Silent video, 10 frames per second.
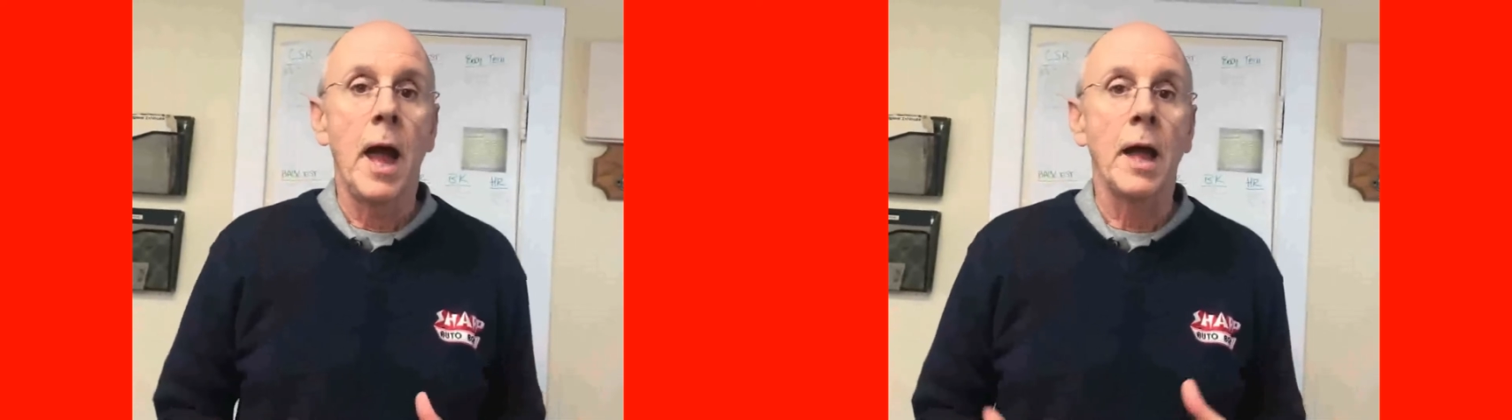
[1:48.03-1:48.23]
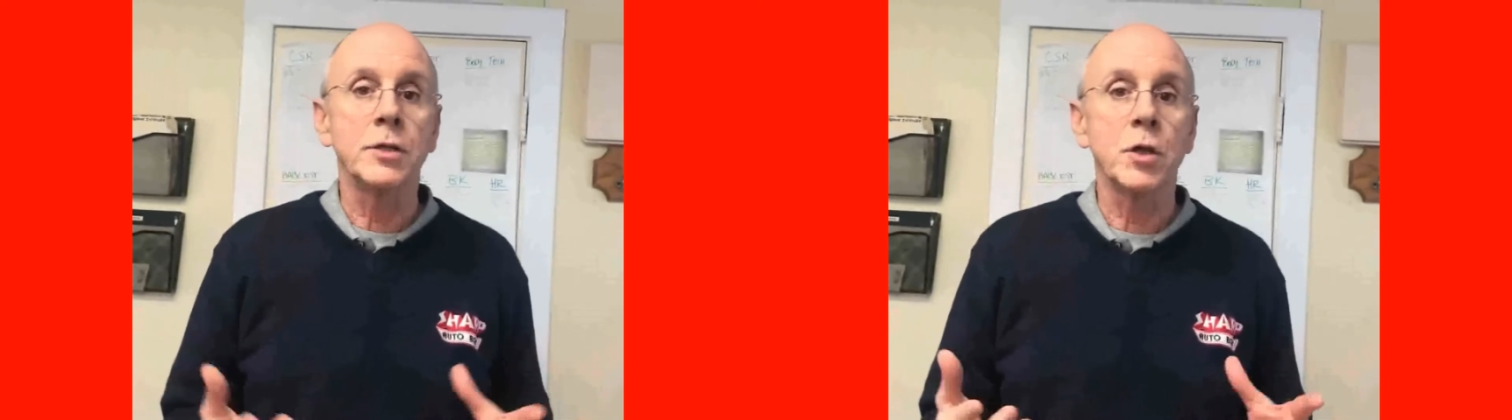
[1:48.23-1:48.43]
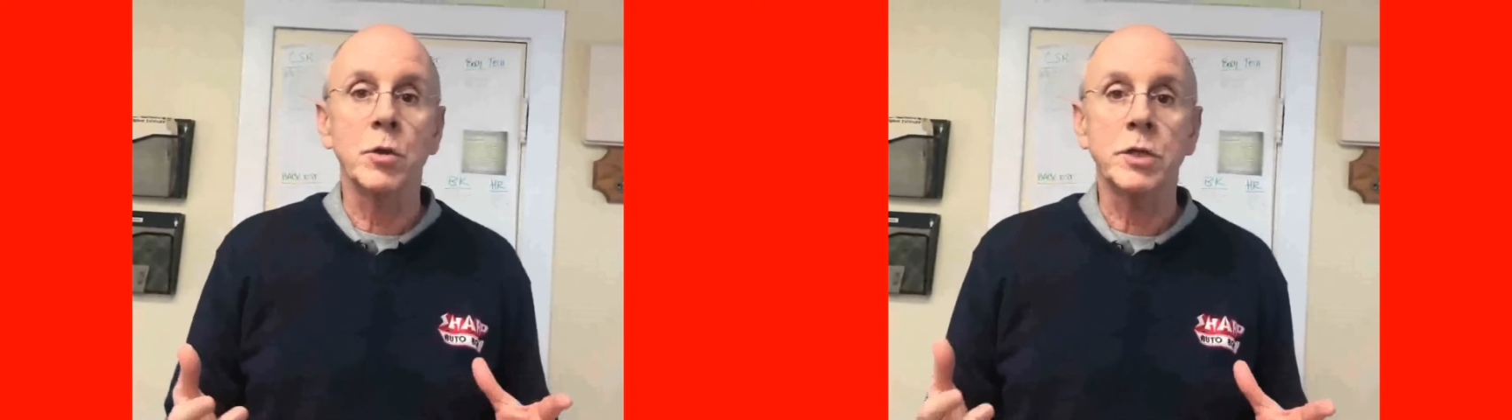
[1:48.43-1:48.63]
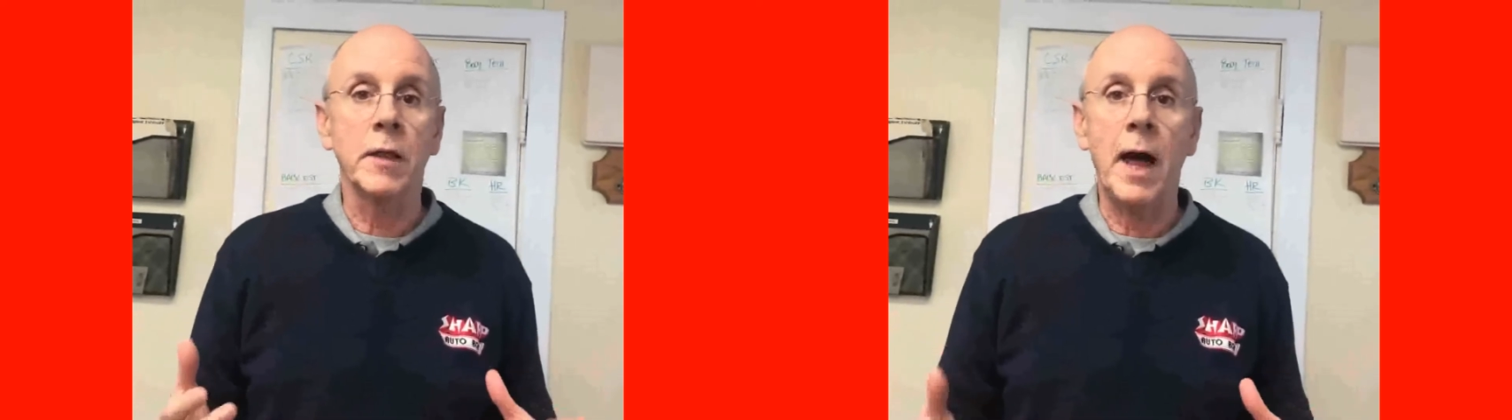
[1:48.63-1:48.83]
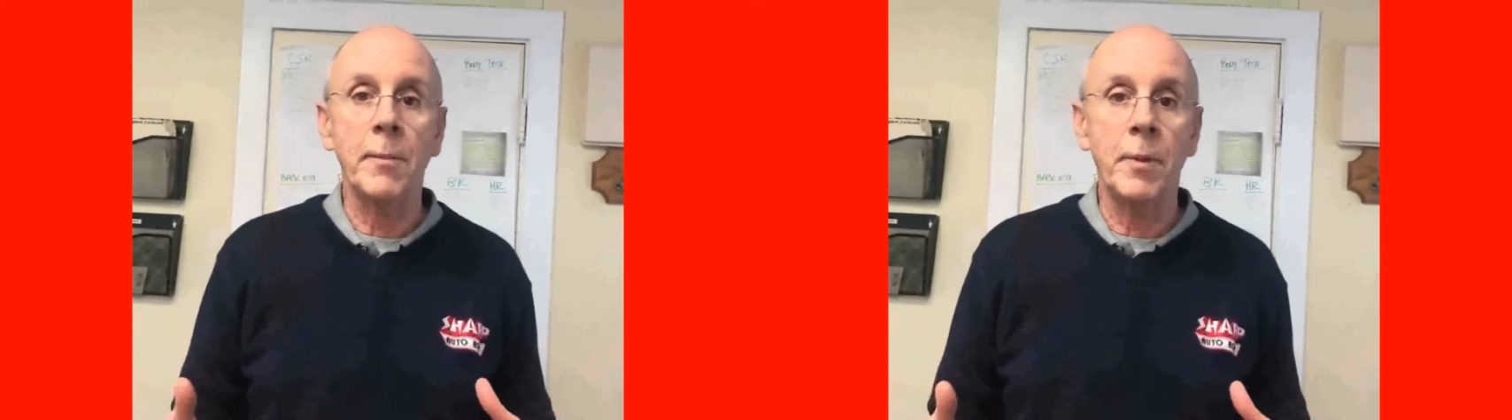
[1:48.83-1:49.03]
And so it's a
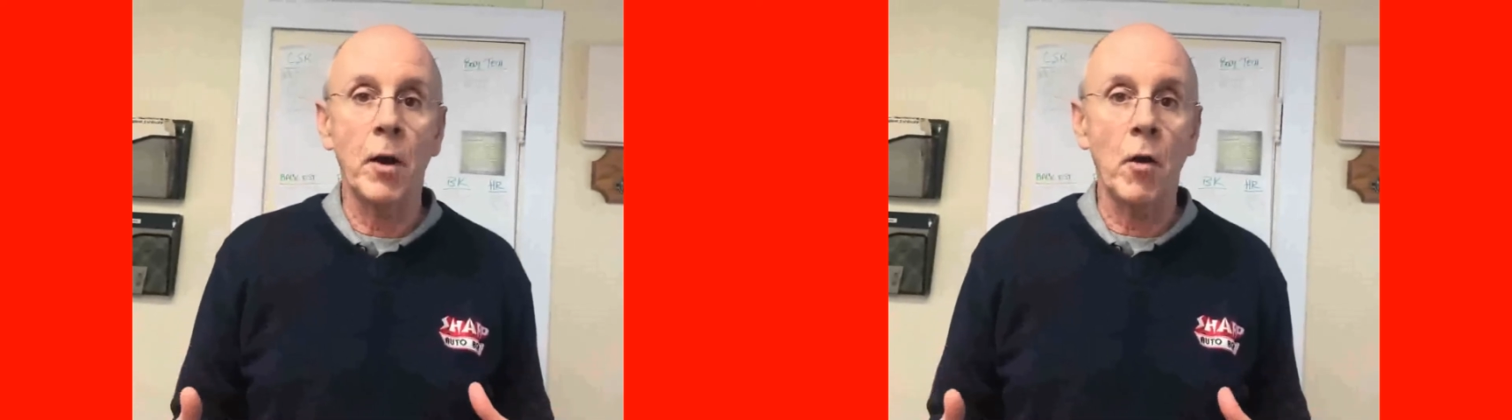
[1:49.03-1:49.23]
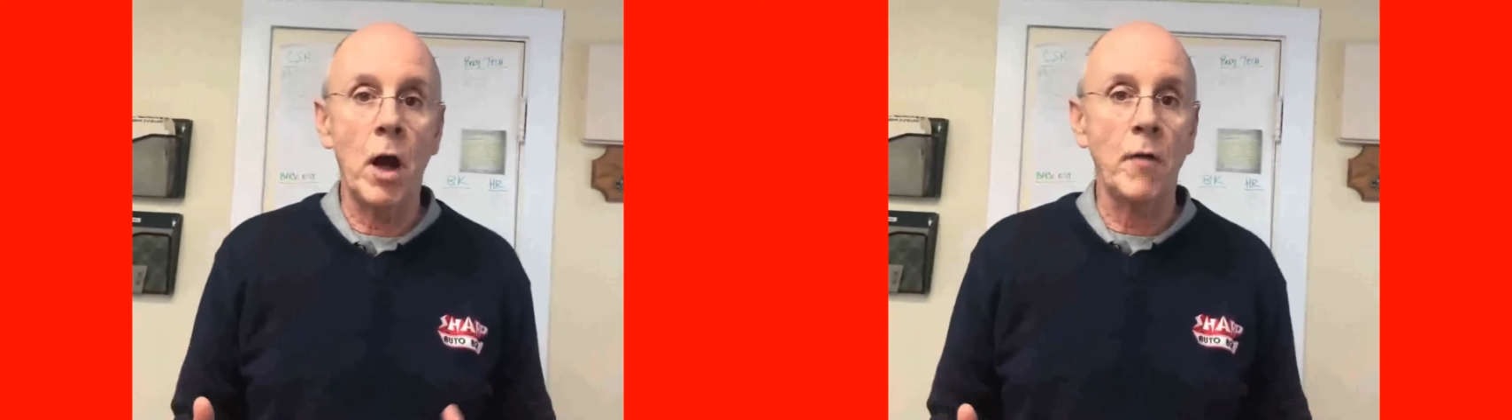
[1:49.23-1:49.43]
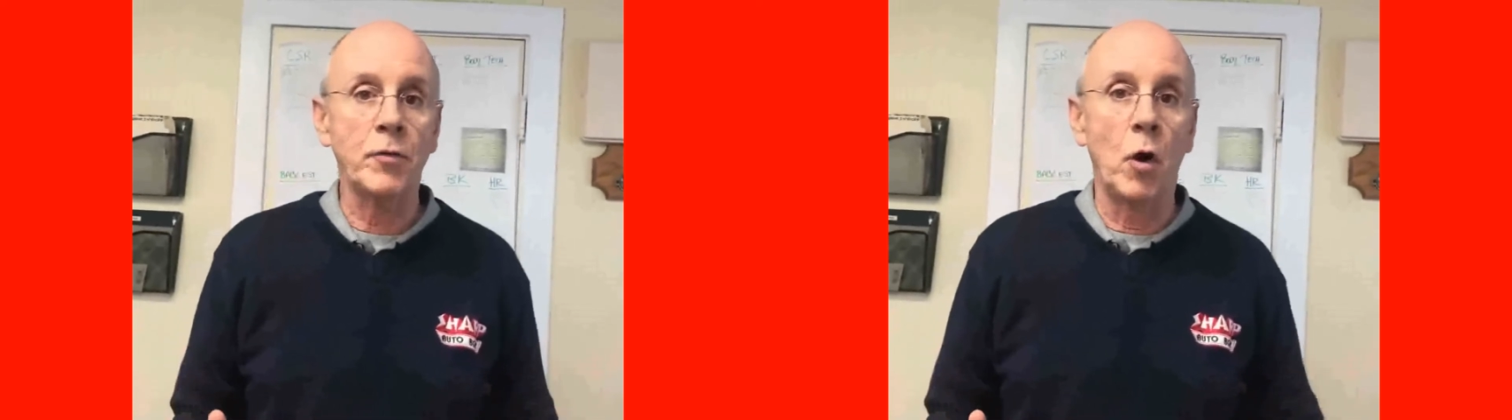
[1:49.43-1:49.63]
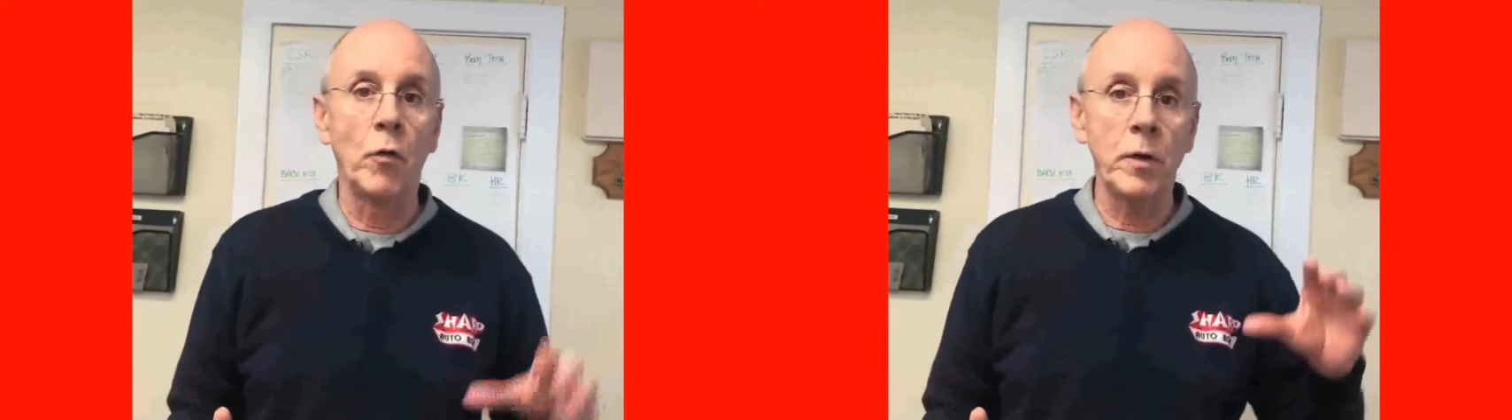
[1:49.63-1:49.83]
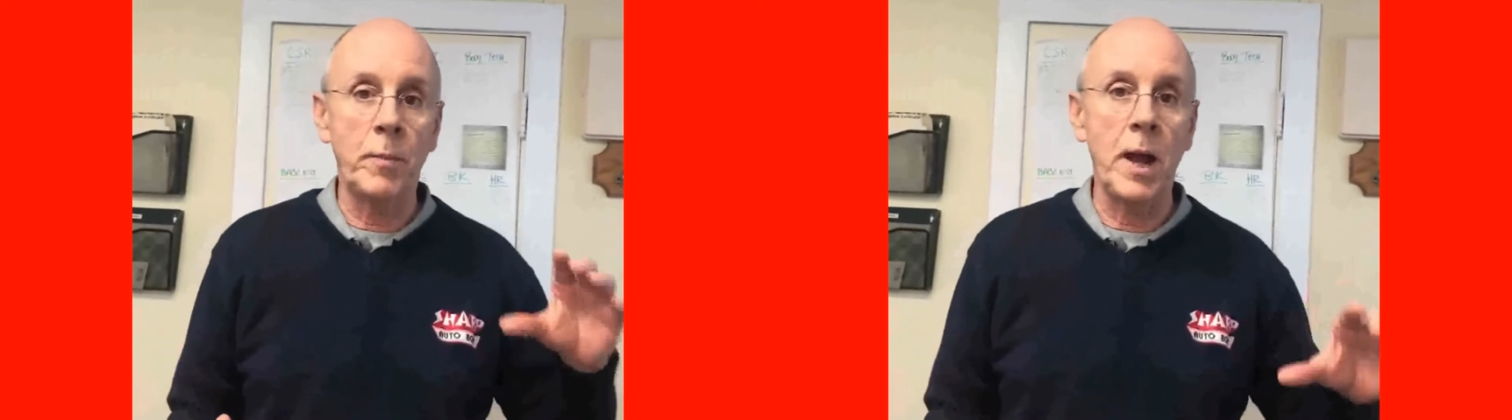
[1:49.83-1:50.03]
lot better off to
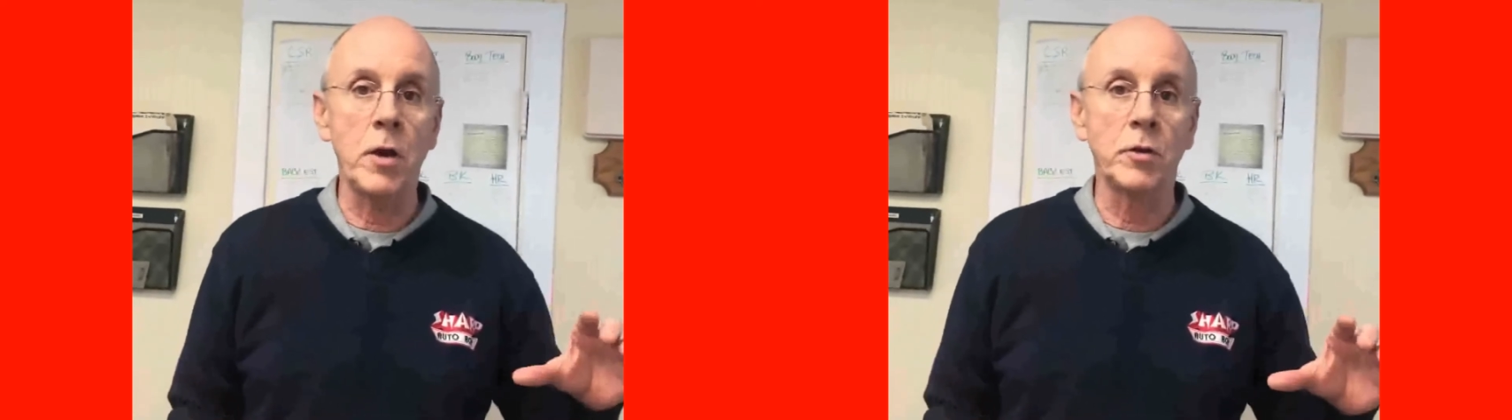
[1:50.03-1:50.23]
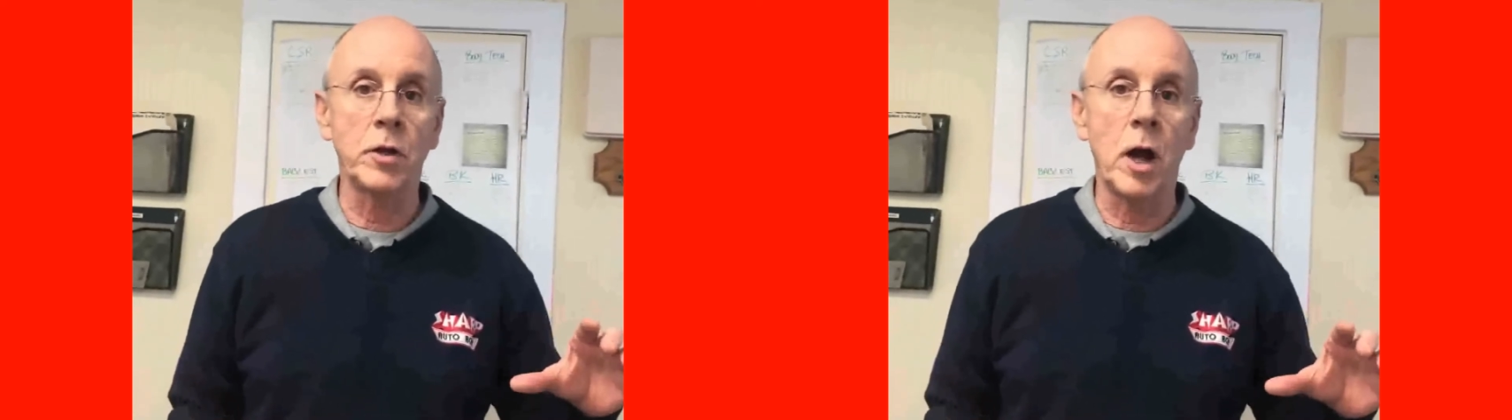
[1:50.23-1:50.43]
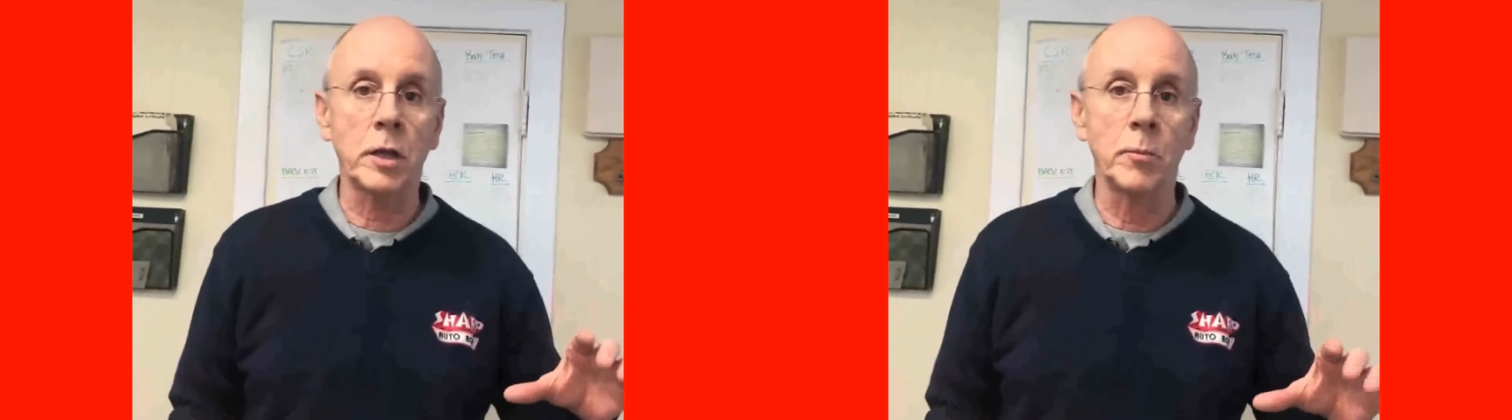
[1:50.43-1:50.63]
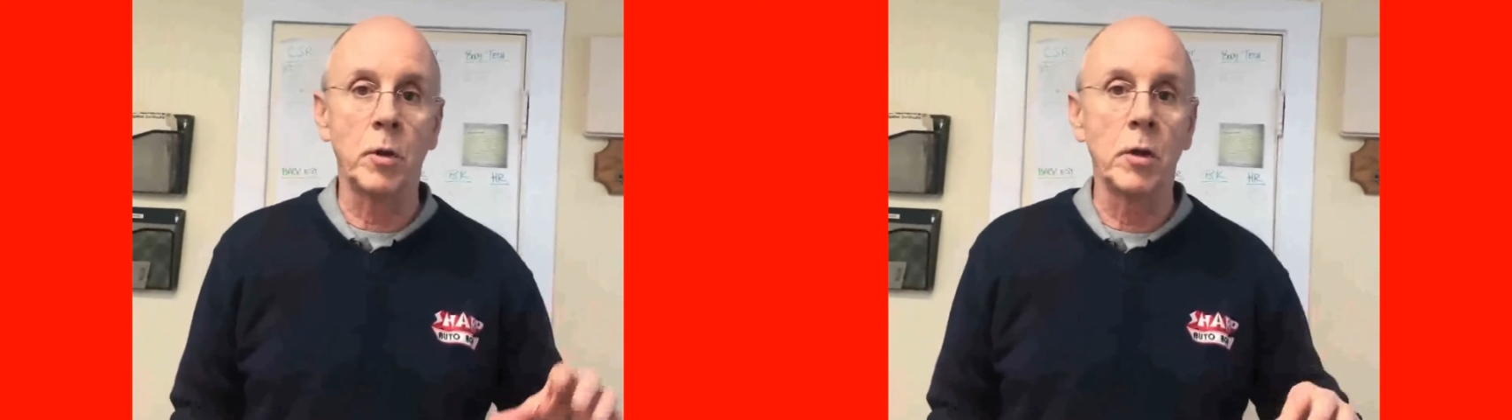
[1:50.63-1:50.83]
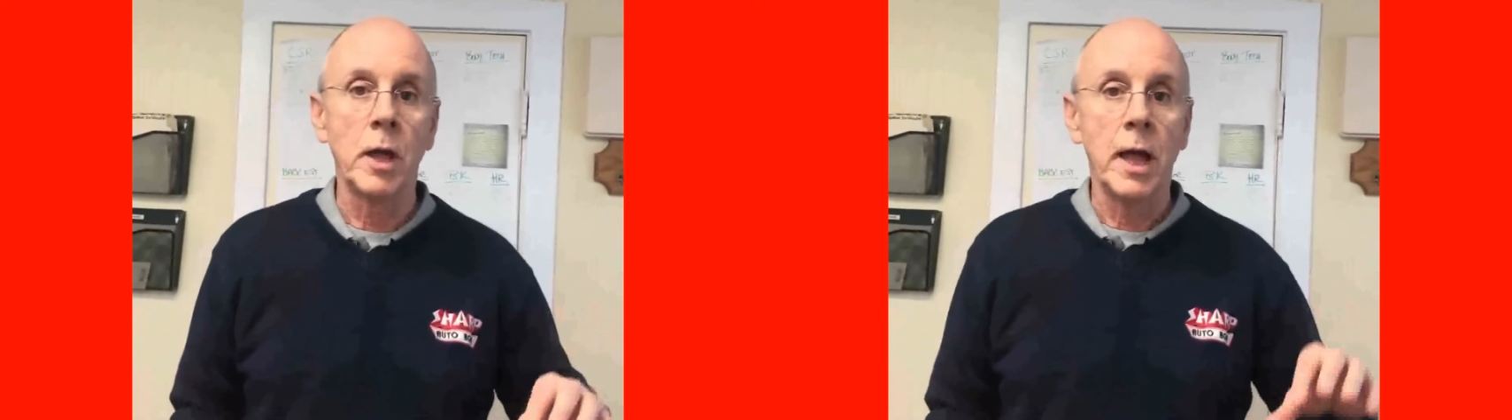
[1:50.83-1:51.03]
only pay your
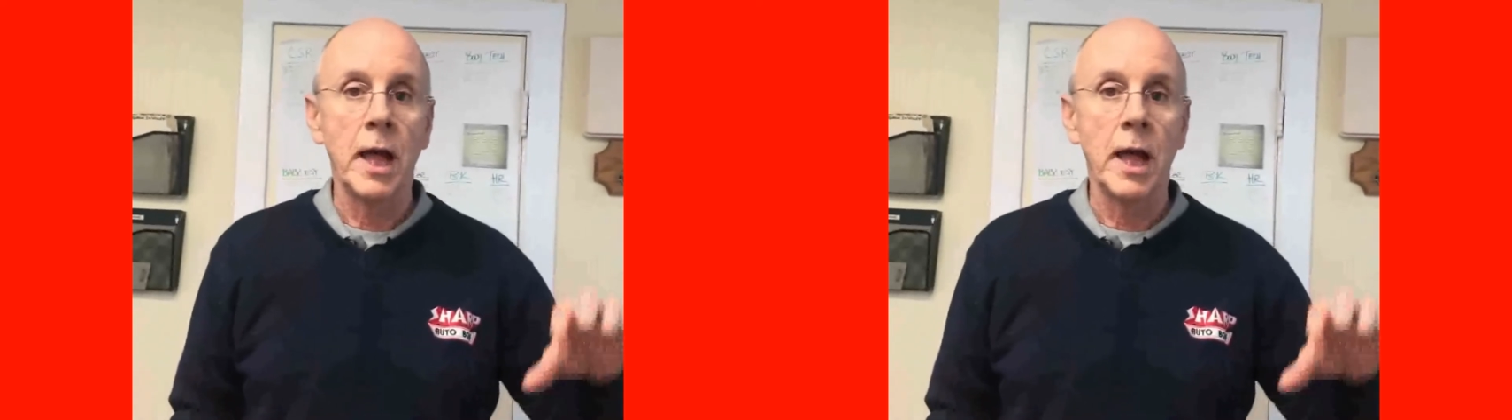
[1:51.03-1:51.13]
deductible